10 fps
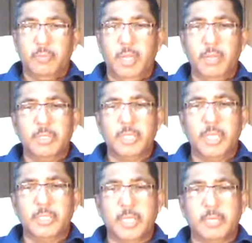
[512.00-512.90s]
Bible
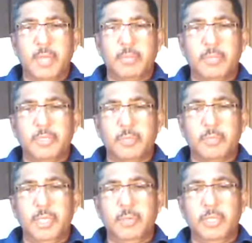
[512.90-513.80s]
says that
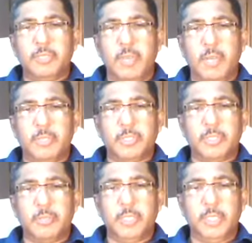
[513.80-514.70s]
baptism, believers'
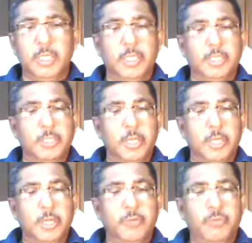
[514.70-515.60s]
baptism is
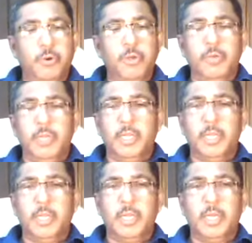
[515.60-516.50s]

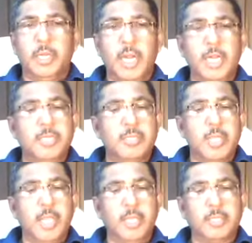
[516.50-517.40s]
following
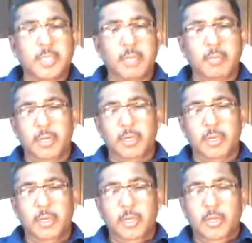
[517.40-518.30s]
Christ's example.
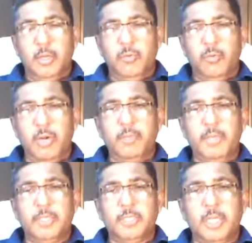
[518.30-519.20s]
1
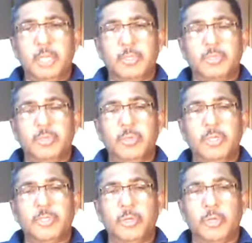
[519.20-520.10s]
Peter chapter 2,
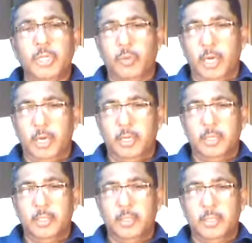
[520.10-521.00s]
verse 21.
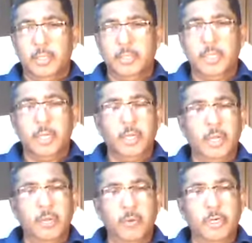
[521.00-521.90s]
It's a
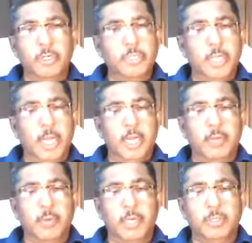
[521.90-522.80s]
long words, and
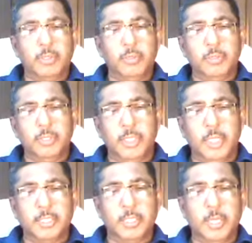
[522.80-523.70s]
I want to
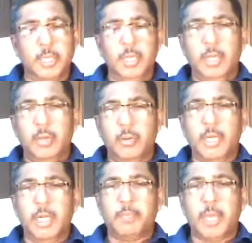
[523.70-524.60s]
just
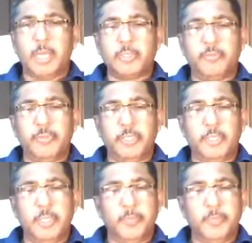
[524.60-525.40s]
read a part of it.